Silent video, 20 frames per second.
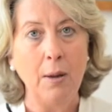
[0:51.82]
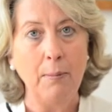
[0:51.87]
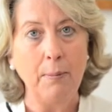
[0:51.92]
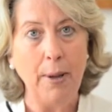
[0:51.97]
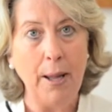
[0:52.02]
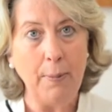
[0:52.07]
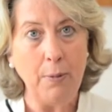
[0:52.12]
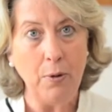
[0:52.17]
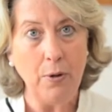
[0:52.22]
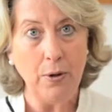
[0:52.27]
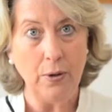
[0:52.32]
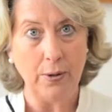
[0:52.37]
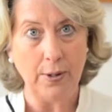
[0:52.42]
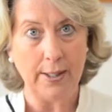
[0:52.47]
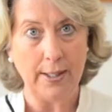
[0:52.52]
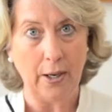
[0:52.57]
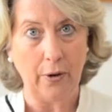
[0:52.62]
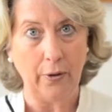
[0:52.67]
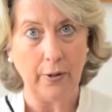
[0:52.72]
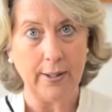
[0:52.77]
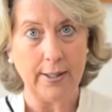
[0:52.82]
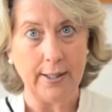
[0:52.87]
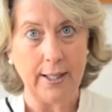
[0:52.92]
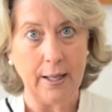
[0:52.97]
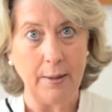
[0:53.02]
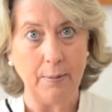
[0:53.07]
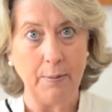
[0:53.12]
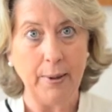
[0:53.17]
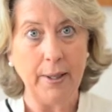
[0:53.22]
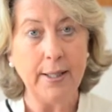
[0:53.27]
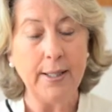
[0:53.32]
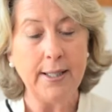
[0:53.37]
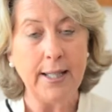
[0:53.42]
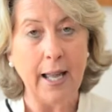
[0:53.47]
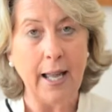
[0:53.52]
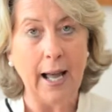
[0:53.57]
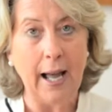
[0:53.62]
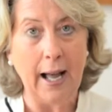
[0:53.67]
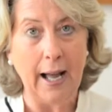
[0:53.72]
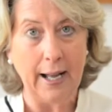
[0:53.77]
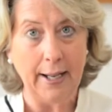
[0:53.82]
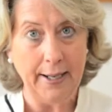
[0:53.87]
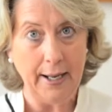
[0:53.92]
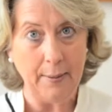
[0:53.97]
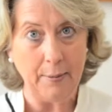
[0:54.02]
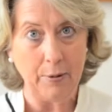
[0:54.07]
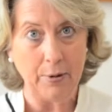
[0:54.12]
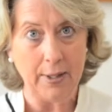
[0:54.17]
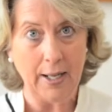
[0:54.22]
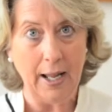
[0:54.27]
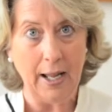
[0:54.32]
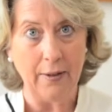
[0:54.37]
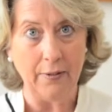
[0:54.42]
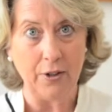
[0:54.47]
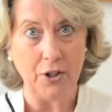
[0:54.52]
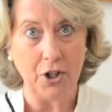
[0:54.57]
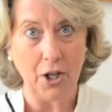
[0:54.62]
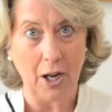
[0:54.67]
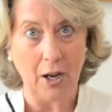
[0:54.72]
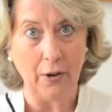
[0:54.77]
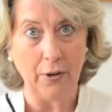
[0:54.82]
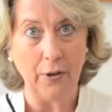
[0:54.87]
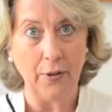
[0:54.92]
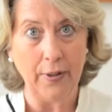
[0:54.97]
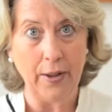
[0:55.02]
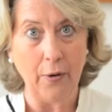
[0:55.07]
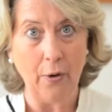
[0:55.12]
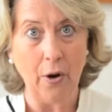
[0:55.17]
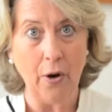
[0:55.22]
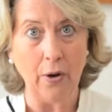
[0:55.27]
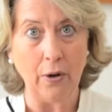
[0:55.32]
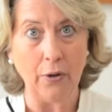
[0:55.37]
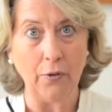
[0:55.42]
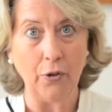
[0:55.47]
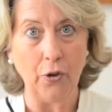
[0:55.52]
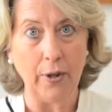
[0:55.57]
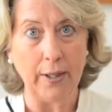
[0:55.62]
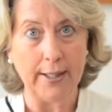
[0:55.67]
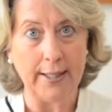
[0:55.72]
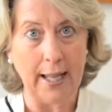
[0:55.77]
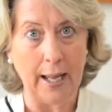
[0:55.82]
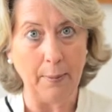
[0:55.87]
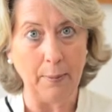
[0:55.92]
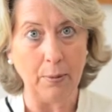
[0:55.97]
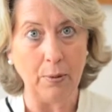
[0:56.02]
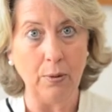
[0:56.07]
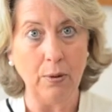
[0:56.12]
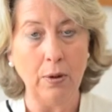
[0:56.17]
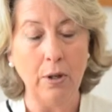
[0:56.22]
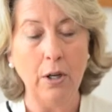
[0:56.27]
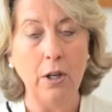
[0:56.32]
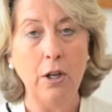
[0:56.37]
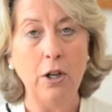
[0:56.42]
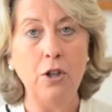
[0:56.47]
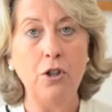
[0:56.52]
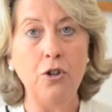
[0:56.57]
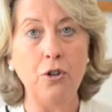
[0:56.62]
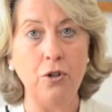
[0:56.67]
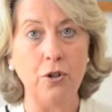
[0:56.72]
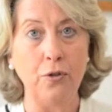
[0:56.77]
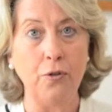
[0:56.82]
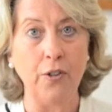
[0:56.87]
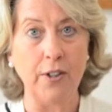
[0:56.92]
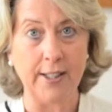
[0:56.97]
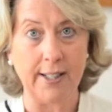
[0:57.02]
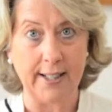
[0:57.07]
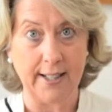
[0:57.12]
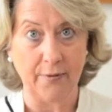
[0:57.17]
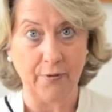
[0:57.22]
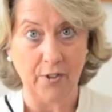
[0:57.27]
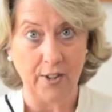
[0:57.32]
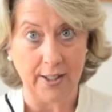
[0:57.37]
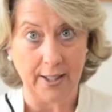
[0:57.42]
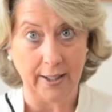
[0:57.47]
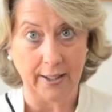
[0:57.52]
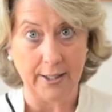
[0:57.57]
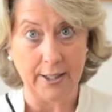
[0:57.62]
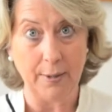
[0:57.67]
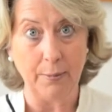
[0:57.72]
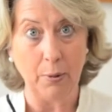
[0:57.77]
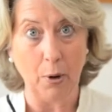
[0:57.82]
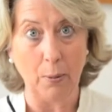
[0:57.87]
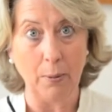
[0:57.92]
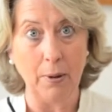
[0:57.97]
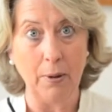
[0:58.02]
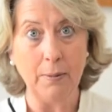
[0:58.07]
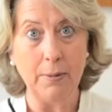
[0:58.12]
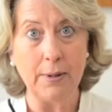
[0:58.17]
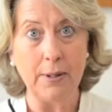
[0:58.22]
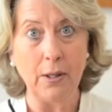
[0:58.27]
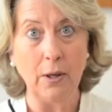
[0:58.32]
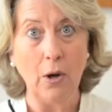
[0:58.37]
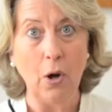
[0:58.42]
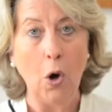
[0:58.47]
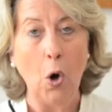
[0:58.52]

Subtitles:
People use surrogacy because they are unable to have a child on their own, for example, due to fertility problems,